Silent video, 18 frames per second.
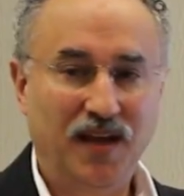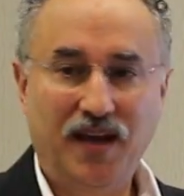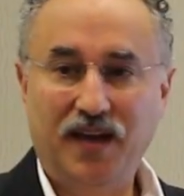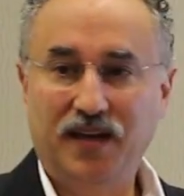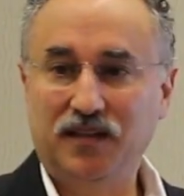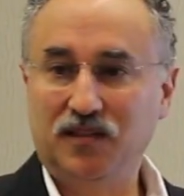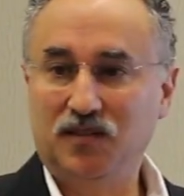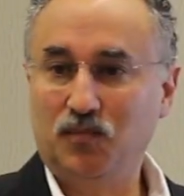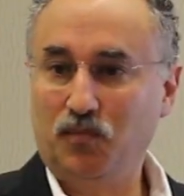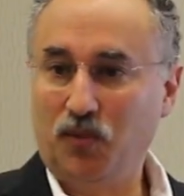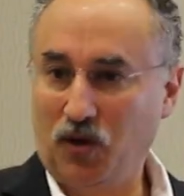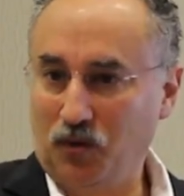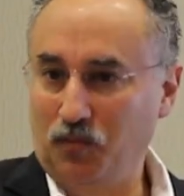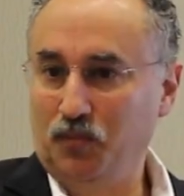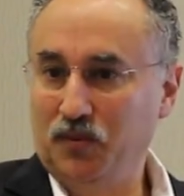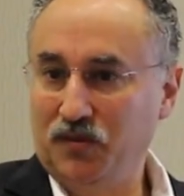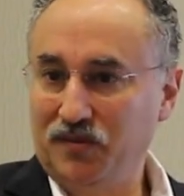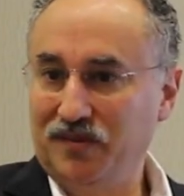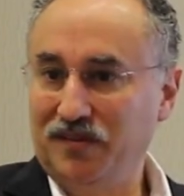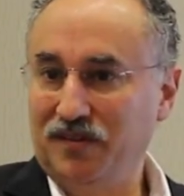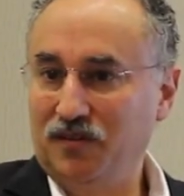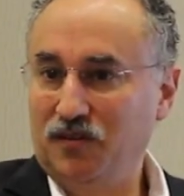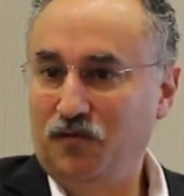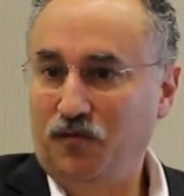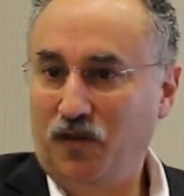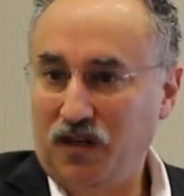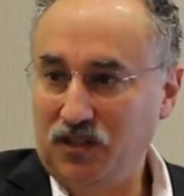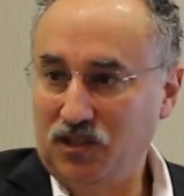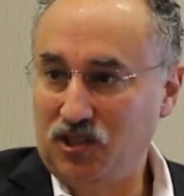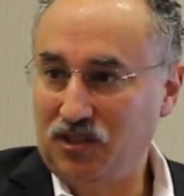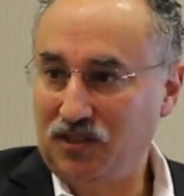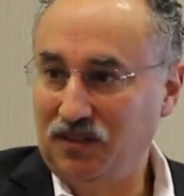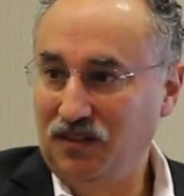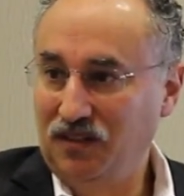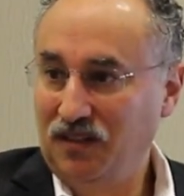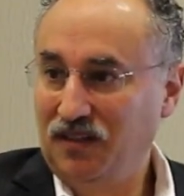And its purpose and its
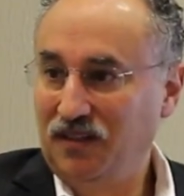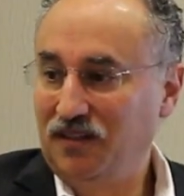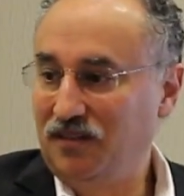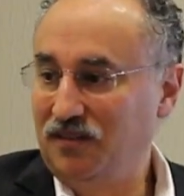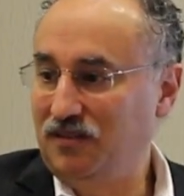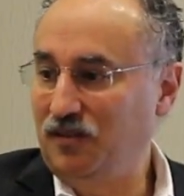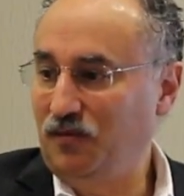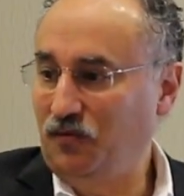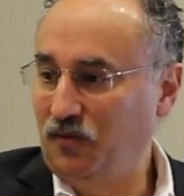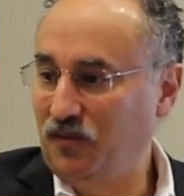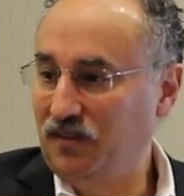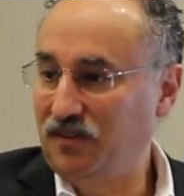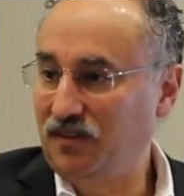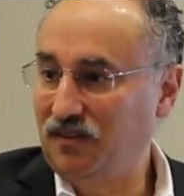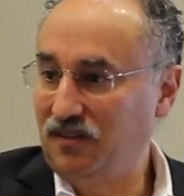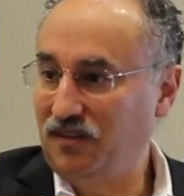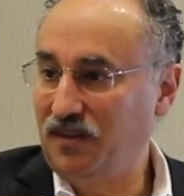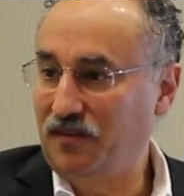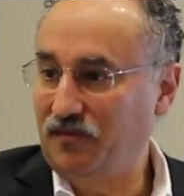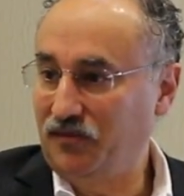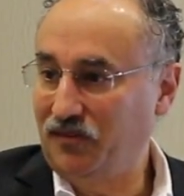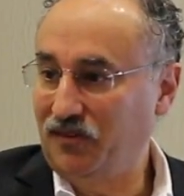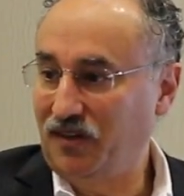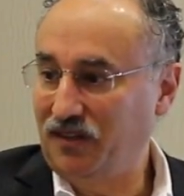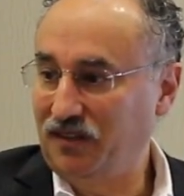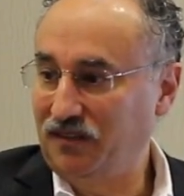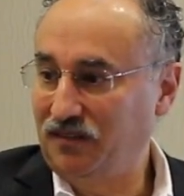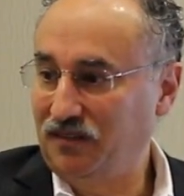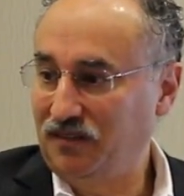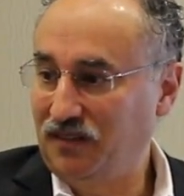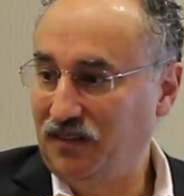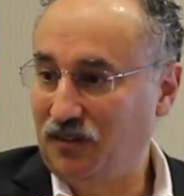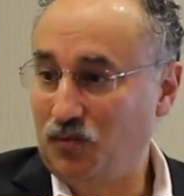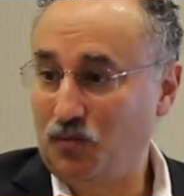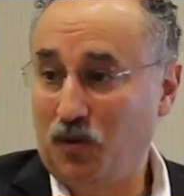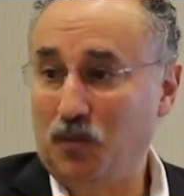function is different than the left side.
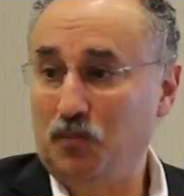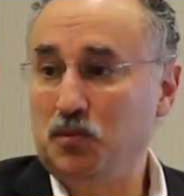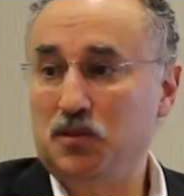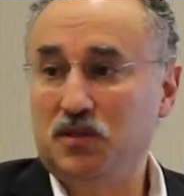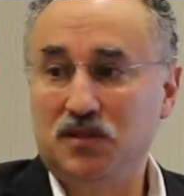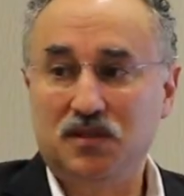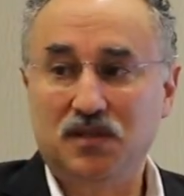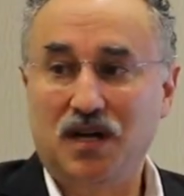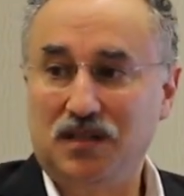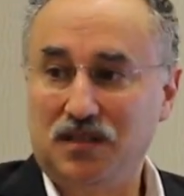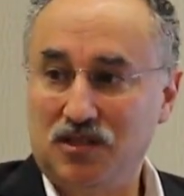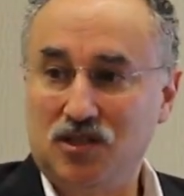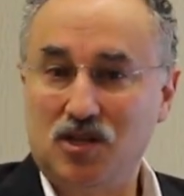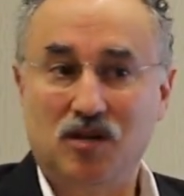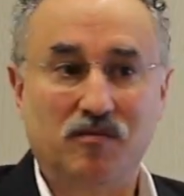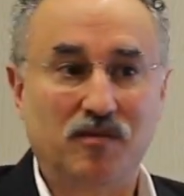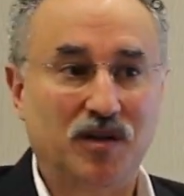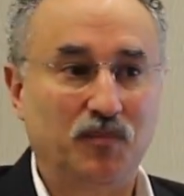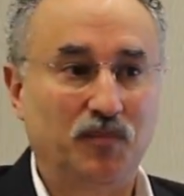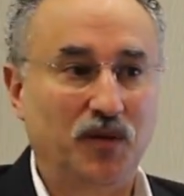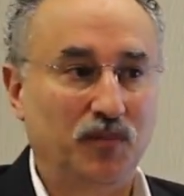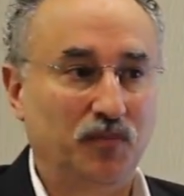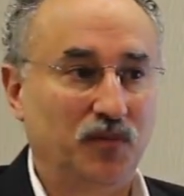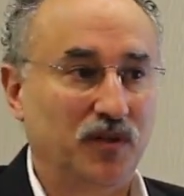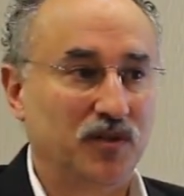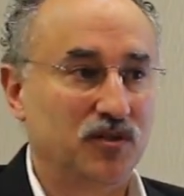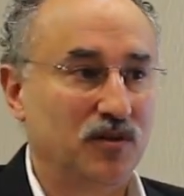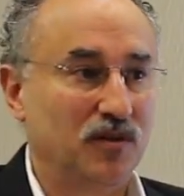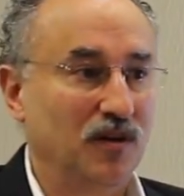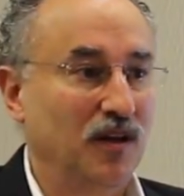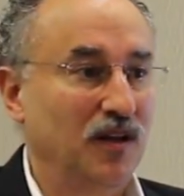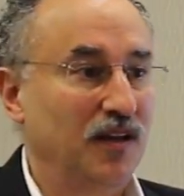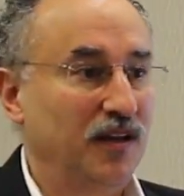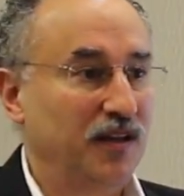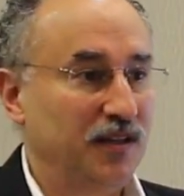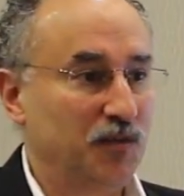Its purpose is not to generate blood pressure.
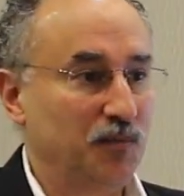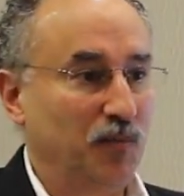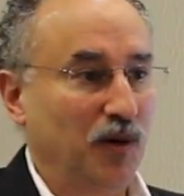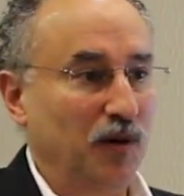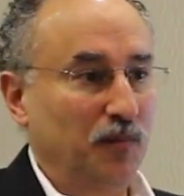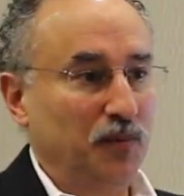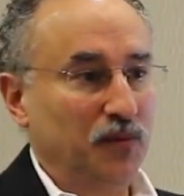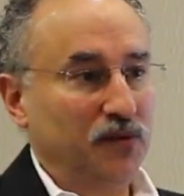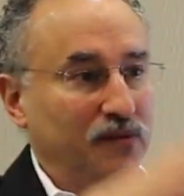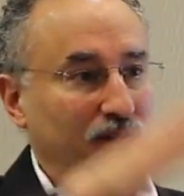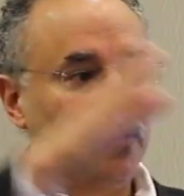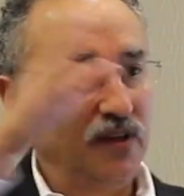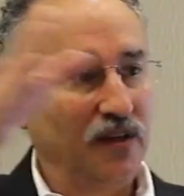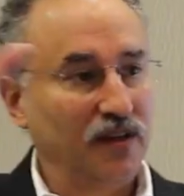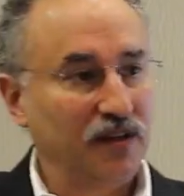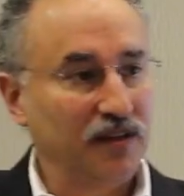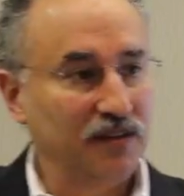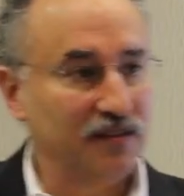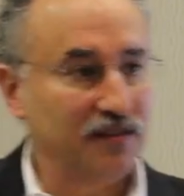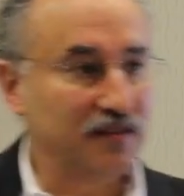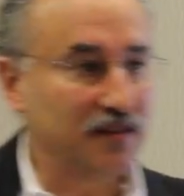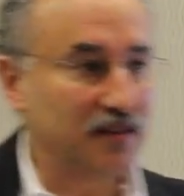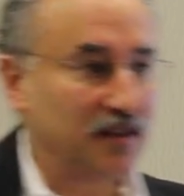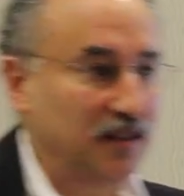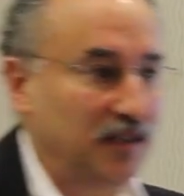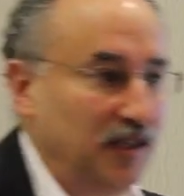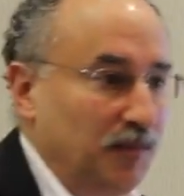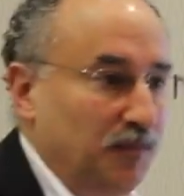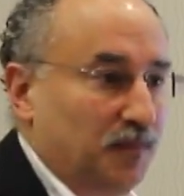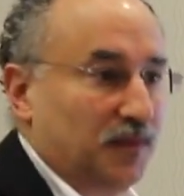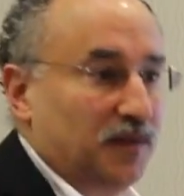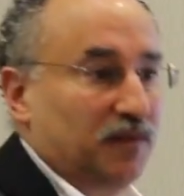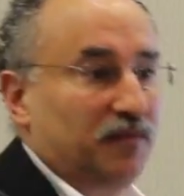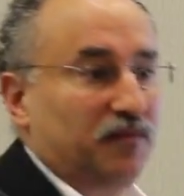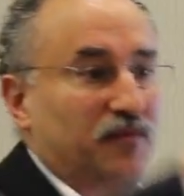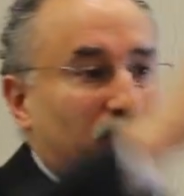Its purpose is to keep
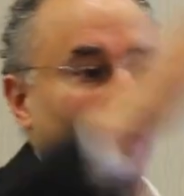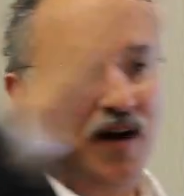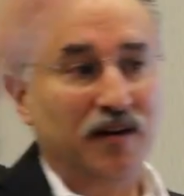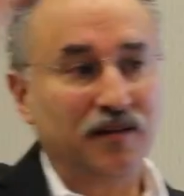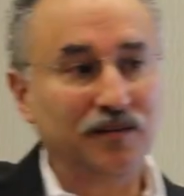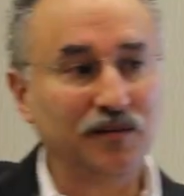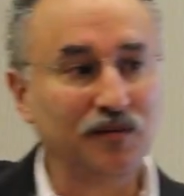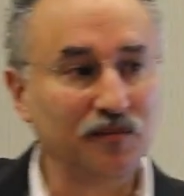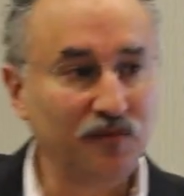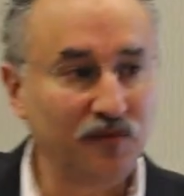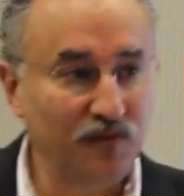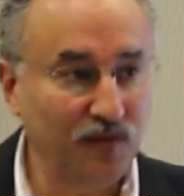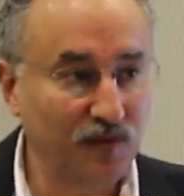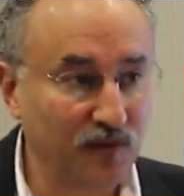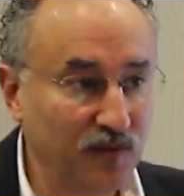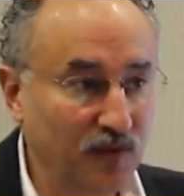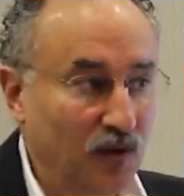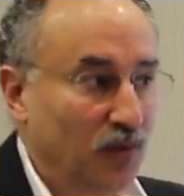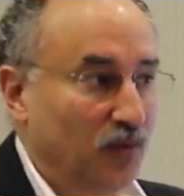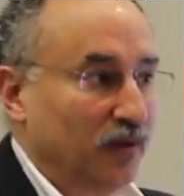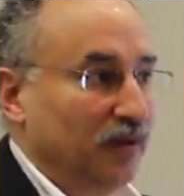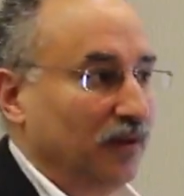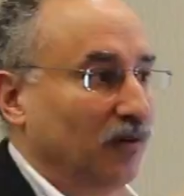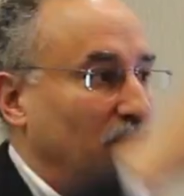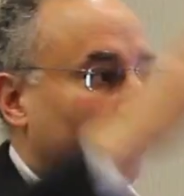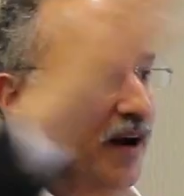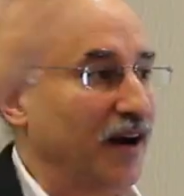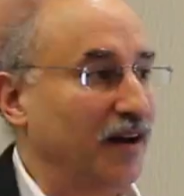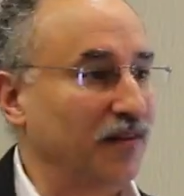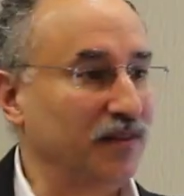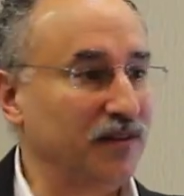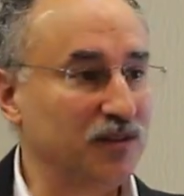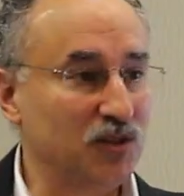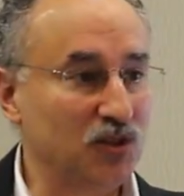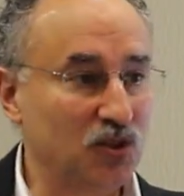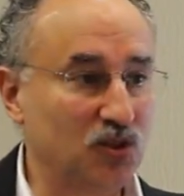the volume flowing around
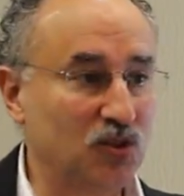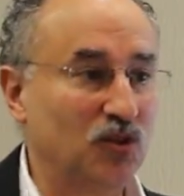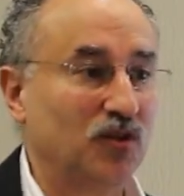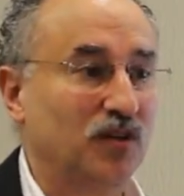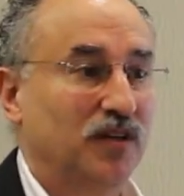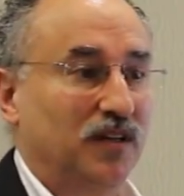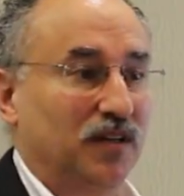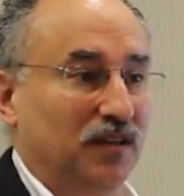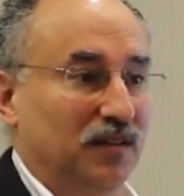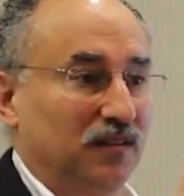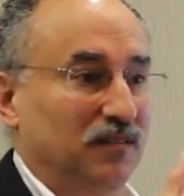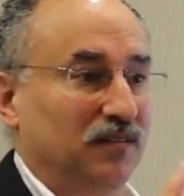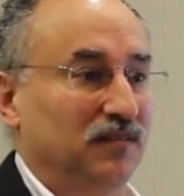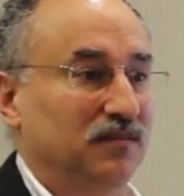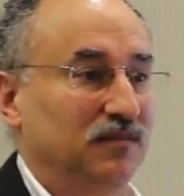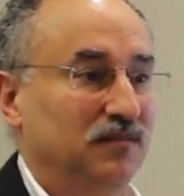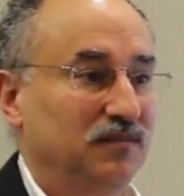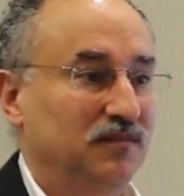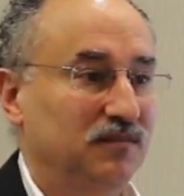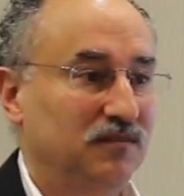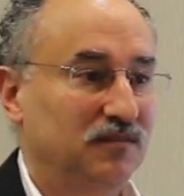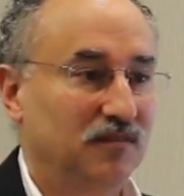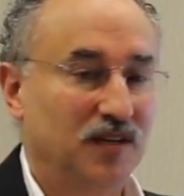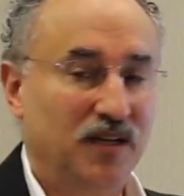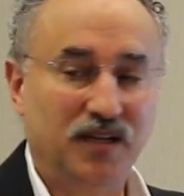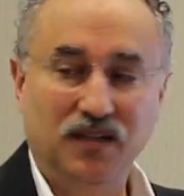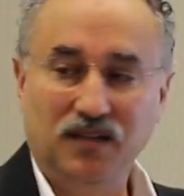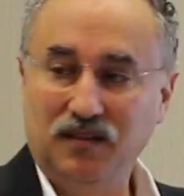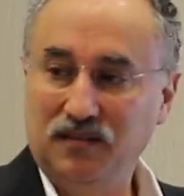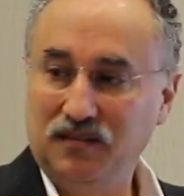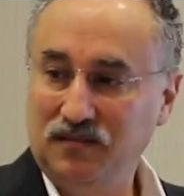the circuit, right?